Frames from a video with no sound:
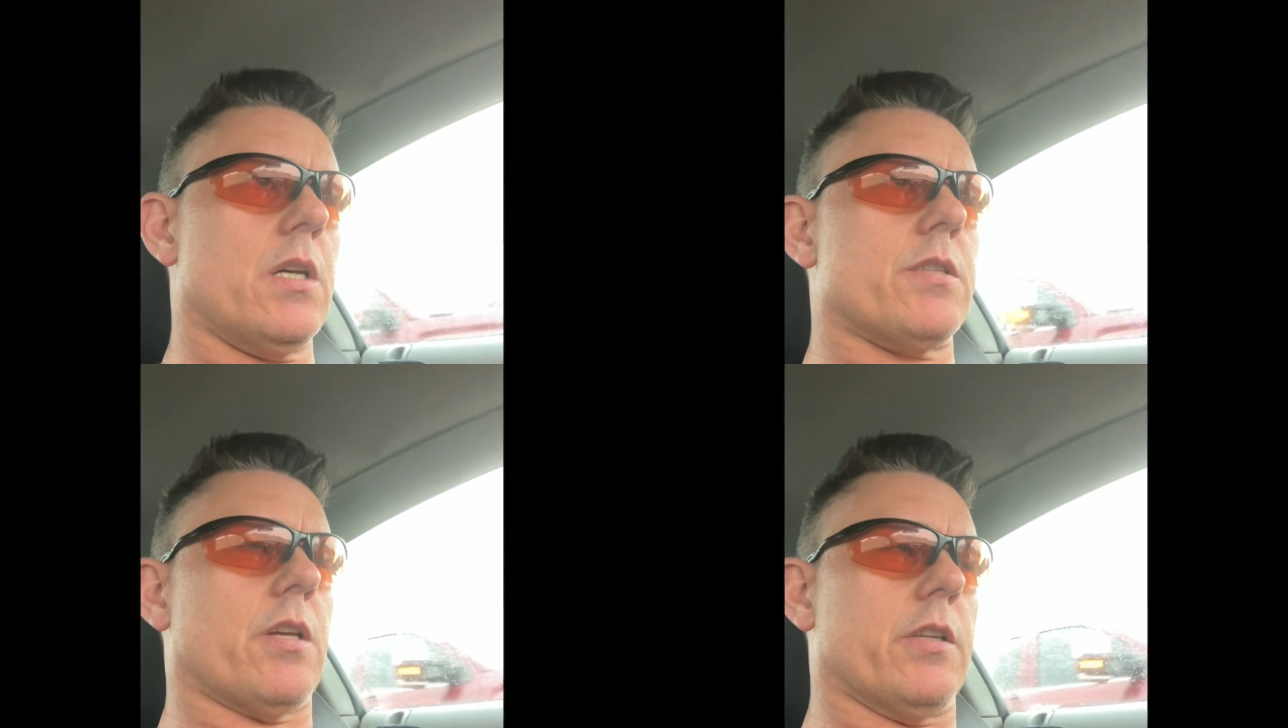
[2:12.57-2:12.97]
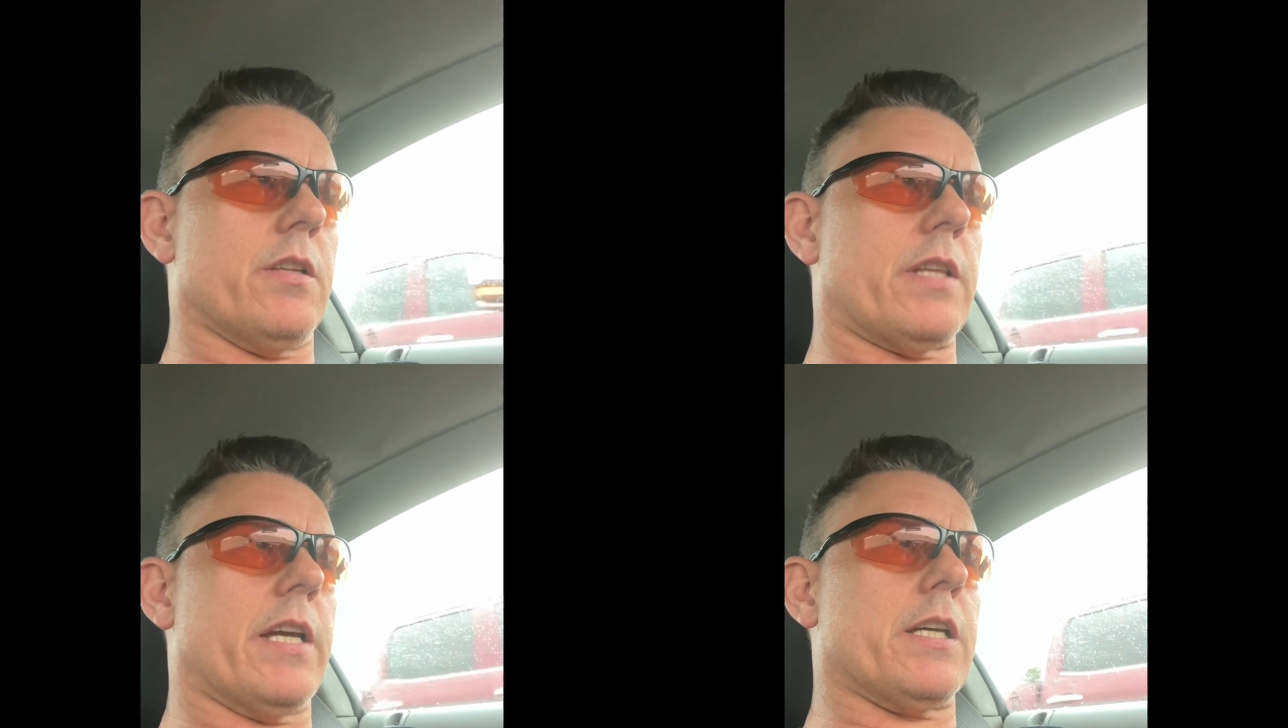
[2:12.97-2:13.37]
so
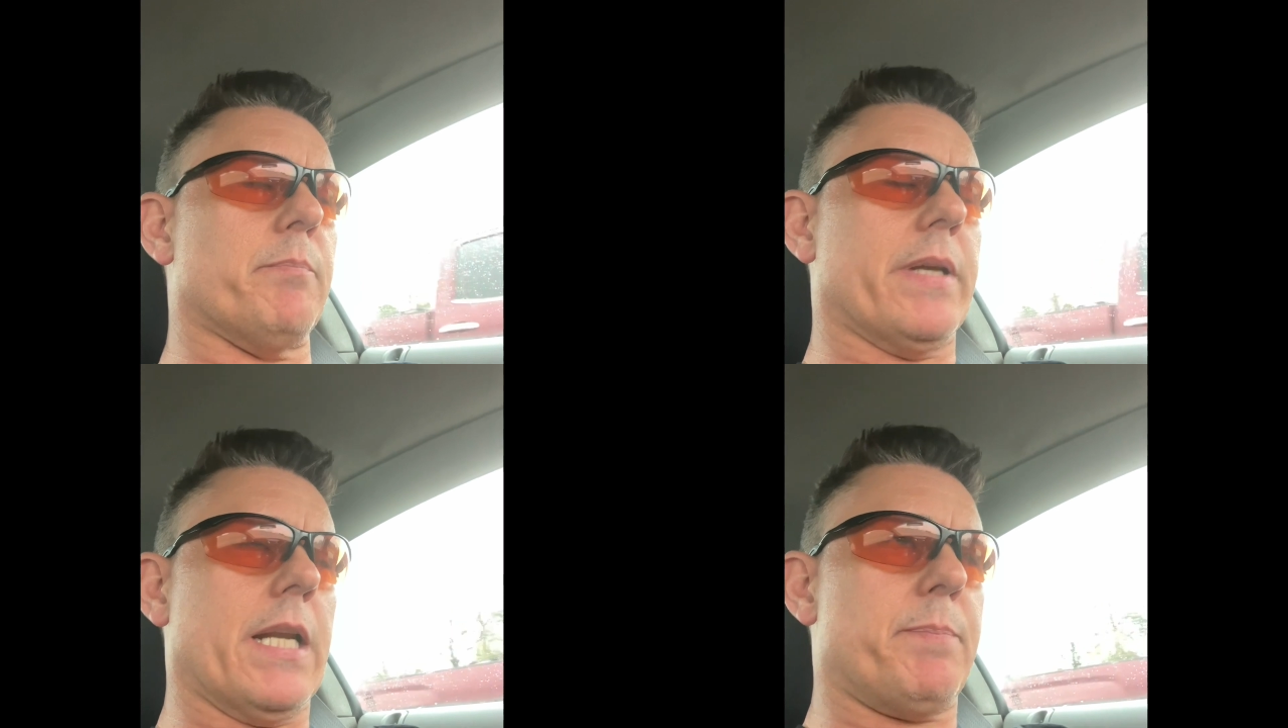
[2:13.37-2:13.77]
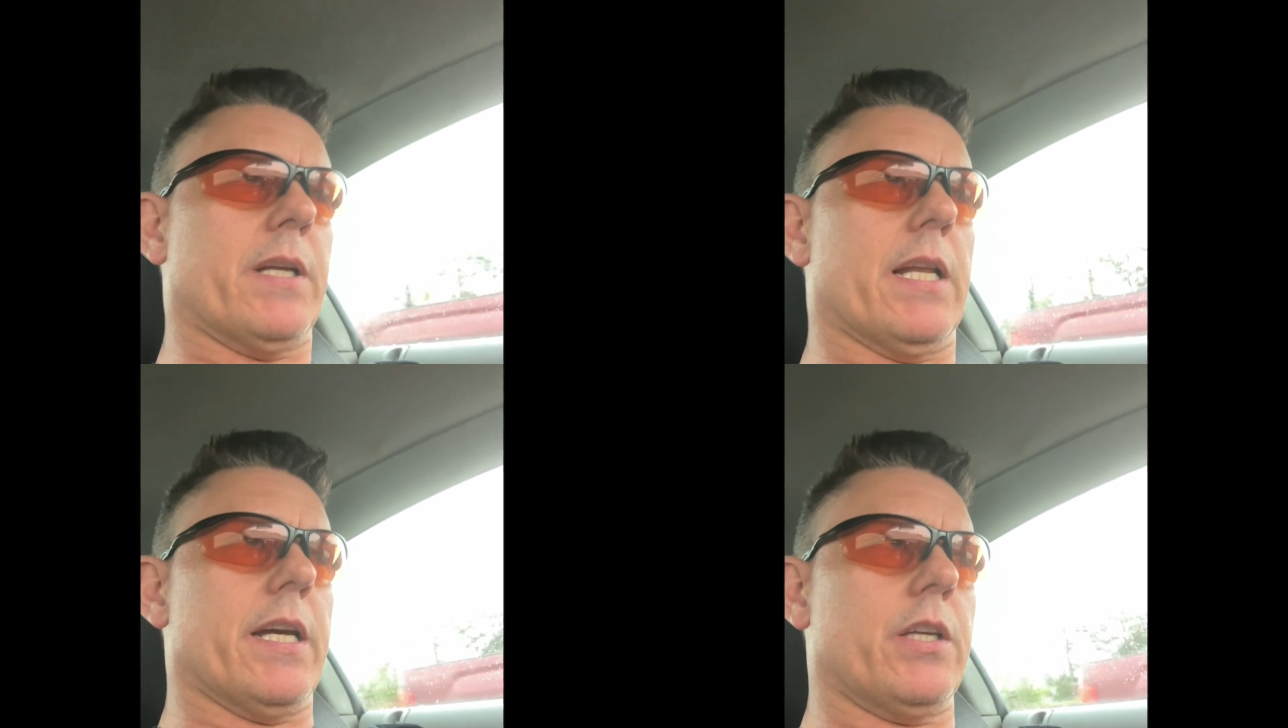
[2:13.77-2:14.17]
that they can
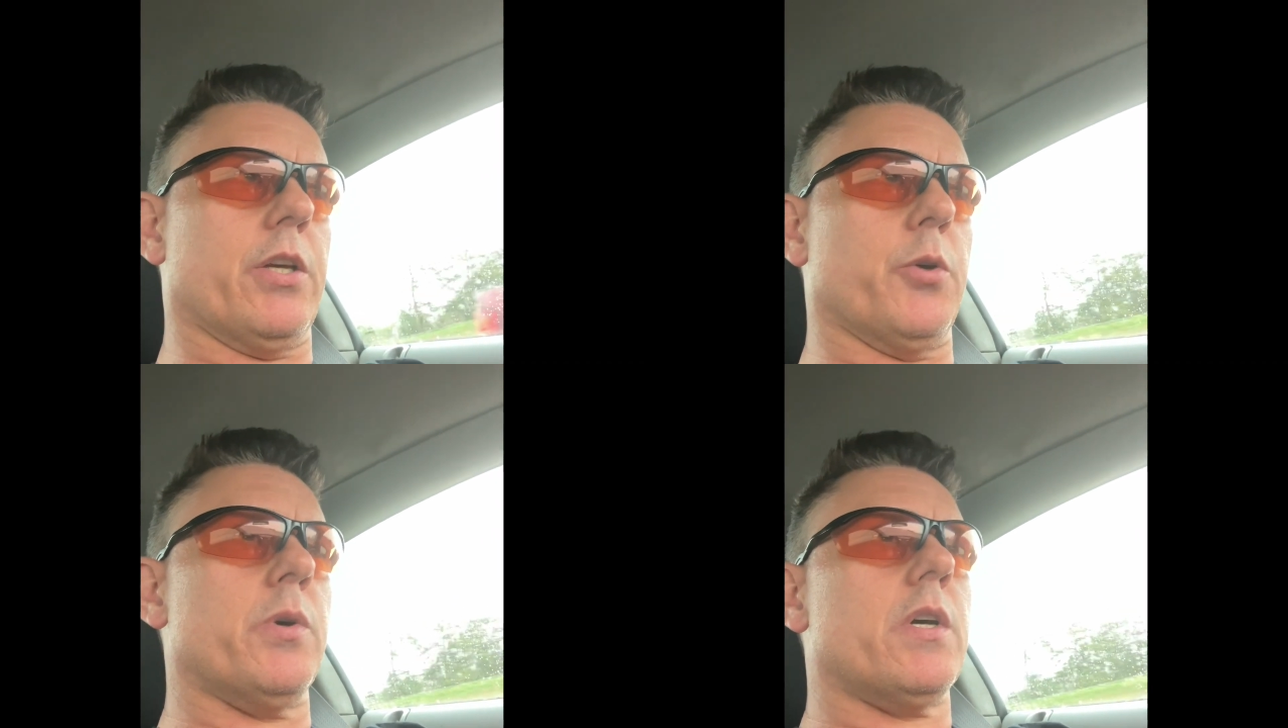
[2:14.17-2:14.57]
manipulate you.